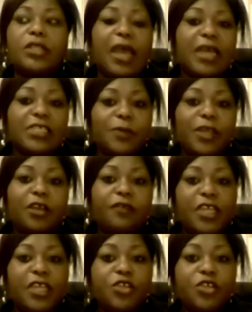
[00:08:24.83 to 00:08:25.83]
aspect of
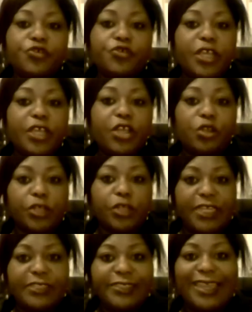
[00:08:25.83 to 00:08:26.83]
the industry that you're
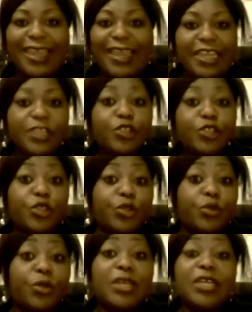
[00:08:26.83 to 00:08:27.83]
looking to get
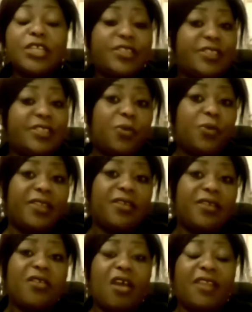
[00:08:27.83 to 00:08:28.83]
into to see
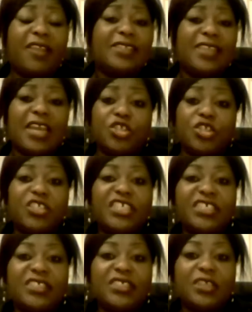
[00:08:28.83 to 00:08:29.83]
whether or not that's
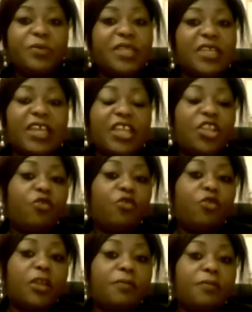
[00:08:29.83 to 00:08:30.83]
actually something that you're
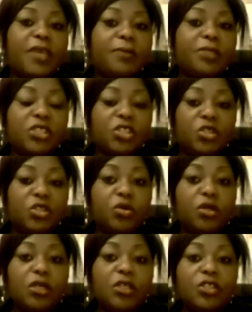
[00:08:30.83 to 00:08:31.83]
going to be able to
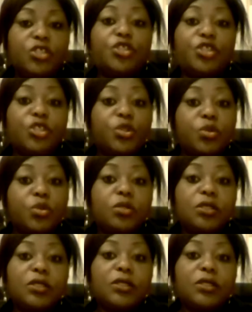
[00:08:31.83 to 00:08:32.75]
do.